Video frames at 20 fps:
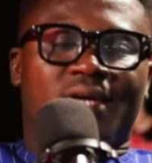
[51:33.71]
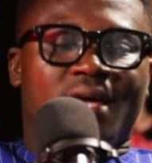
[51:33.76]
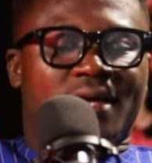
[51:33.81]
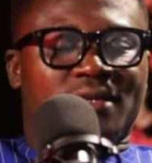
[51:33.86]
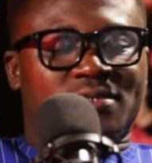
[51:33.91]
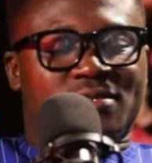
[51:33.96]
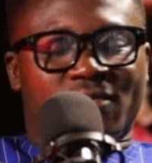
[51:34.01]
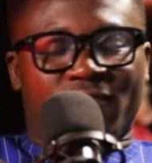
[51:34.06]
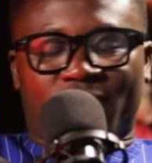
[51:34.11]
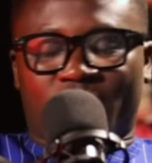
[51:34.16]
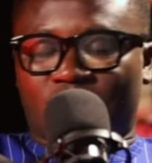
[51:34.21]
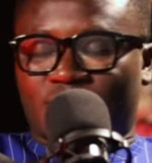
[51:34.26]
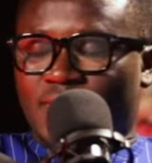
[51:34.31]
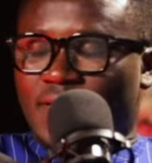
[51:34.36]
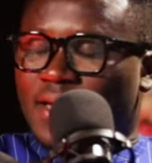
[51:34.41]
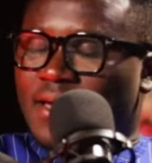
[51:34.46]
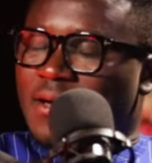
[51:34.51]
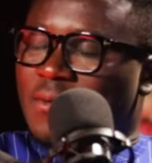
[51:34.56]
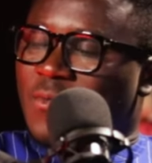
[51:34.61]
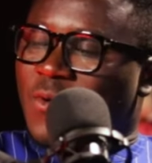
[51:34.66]
cast your vote,
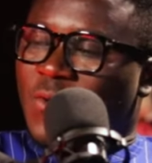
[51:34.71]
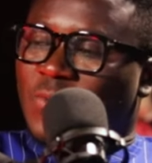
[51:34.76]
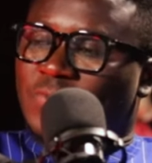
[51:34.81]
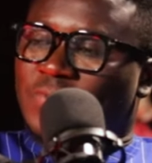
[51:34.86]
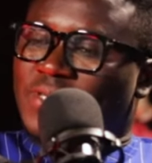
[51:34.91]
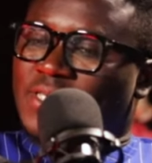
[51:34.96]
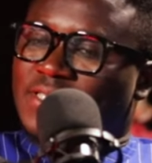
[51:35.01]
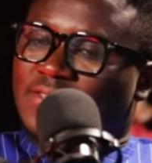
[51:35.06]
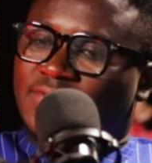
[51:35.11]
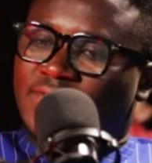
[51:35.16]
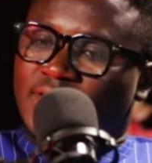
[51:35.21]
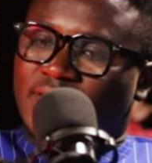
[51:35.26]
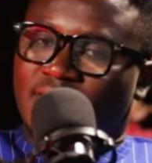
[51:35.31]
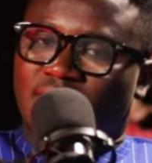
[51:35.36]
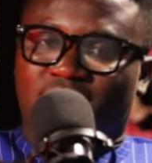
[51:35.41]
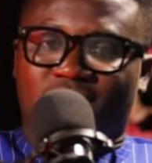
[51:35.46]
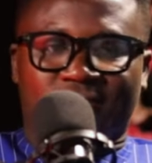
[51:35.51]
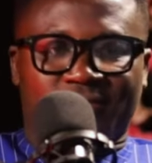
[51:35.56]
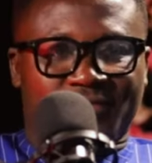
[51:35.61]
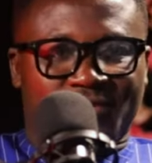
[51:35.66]
and come home peacefully.
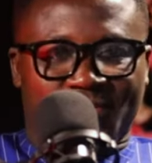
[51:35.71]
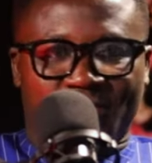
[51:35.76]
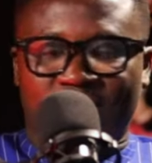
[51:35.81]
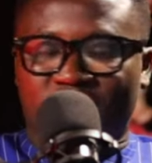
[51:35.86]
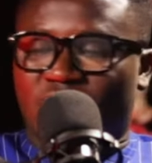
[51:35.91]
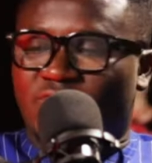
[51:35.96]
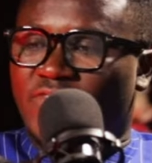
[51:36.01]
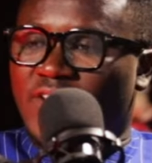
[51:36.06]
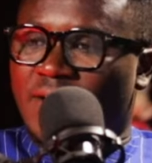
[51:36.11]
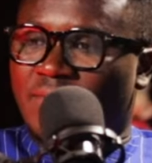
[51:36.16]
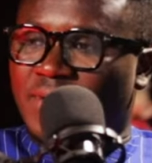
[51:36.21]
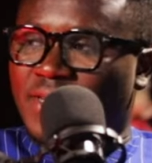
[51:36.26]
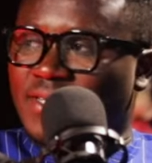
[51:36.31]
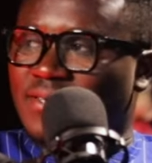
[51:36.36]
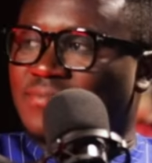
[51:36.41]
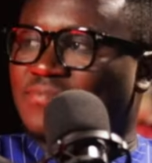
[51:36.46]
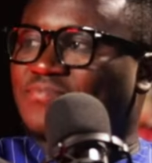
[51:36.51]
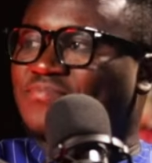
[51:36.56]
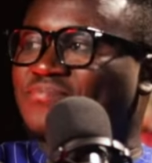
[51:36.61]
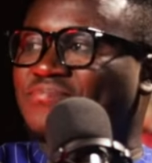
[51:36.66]
See your family.